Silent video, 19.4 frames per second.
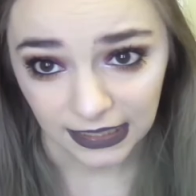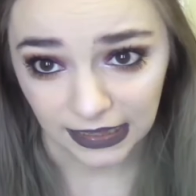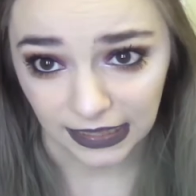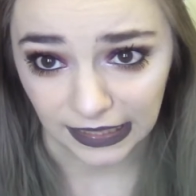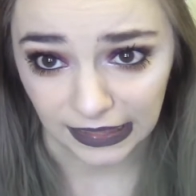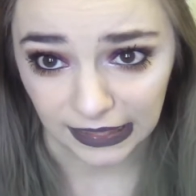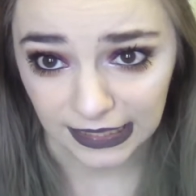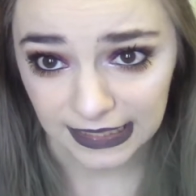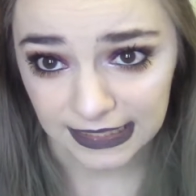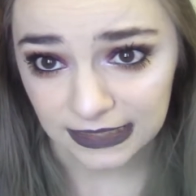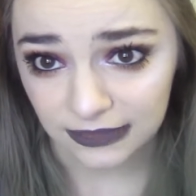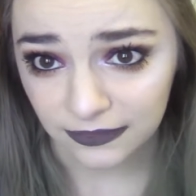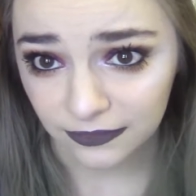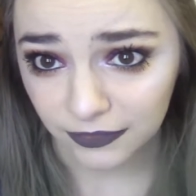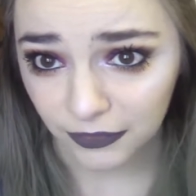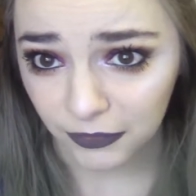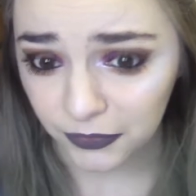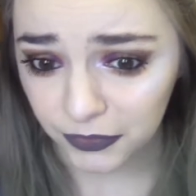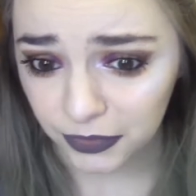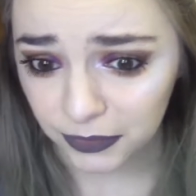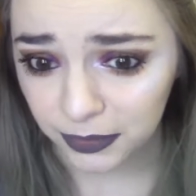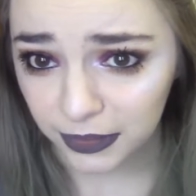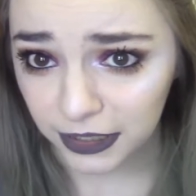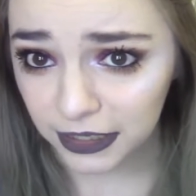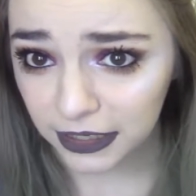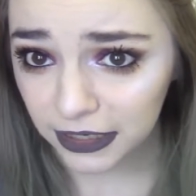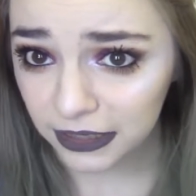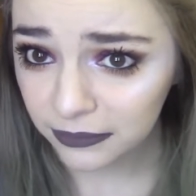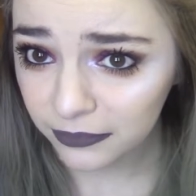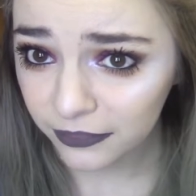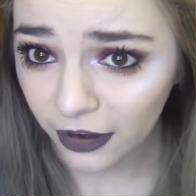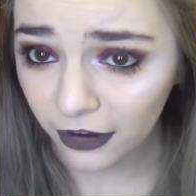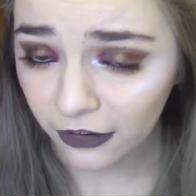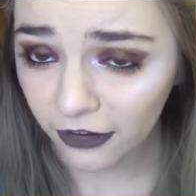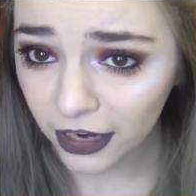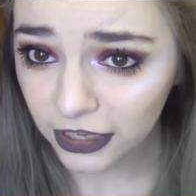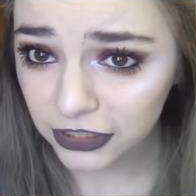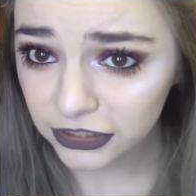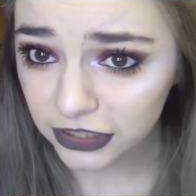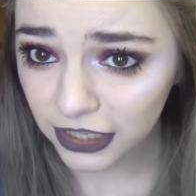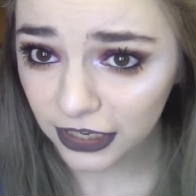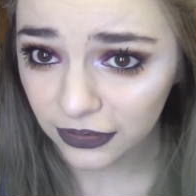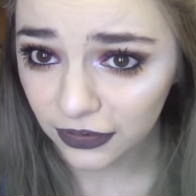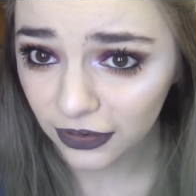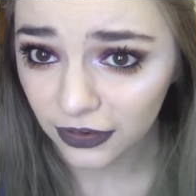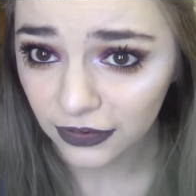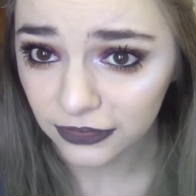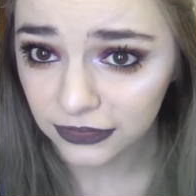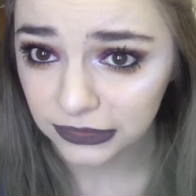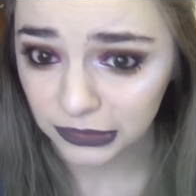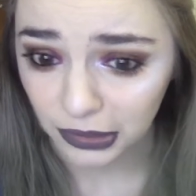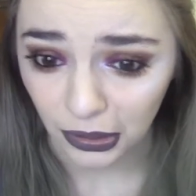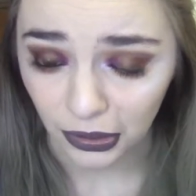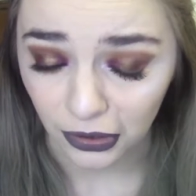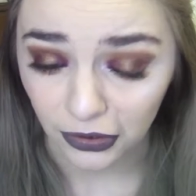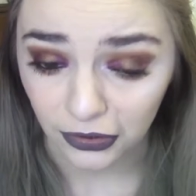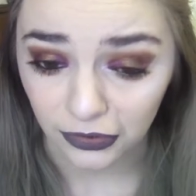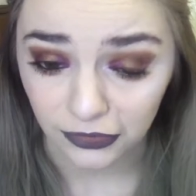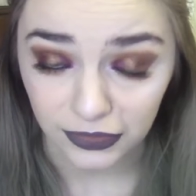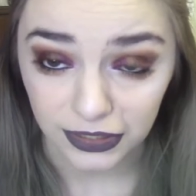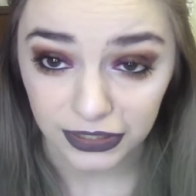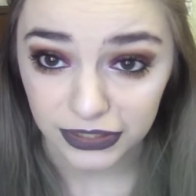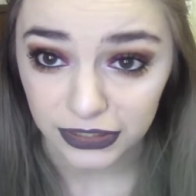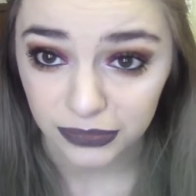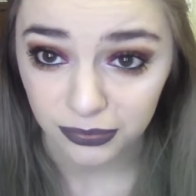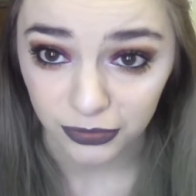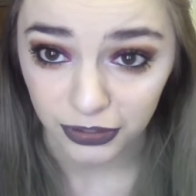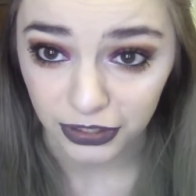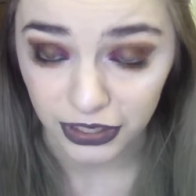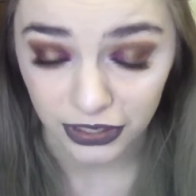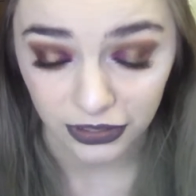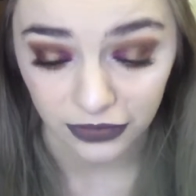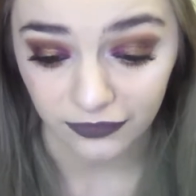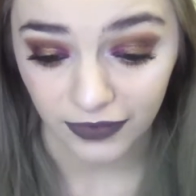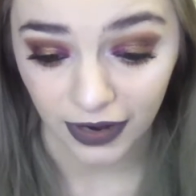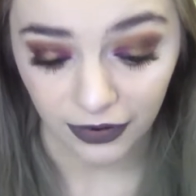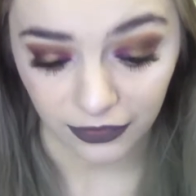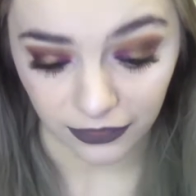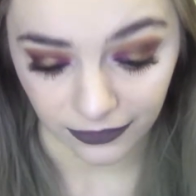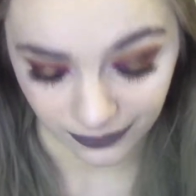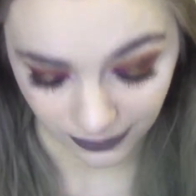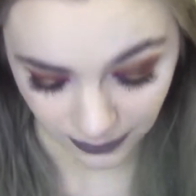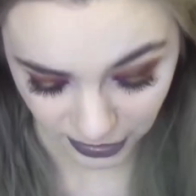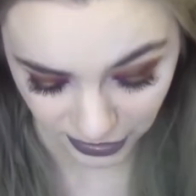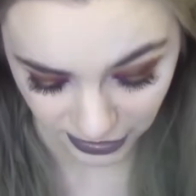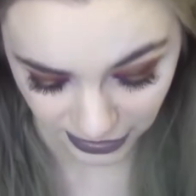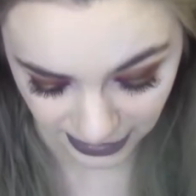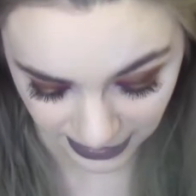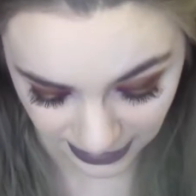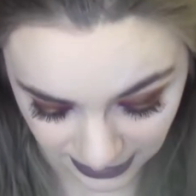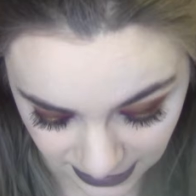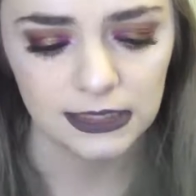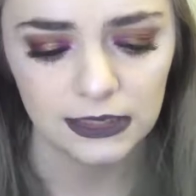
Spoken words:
less than 50p per eyeshadow, so this is pretty good value for money.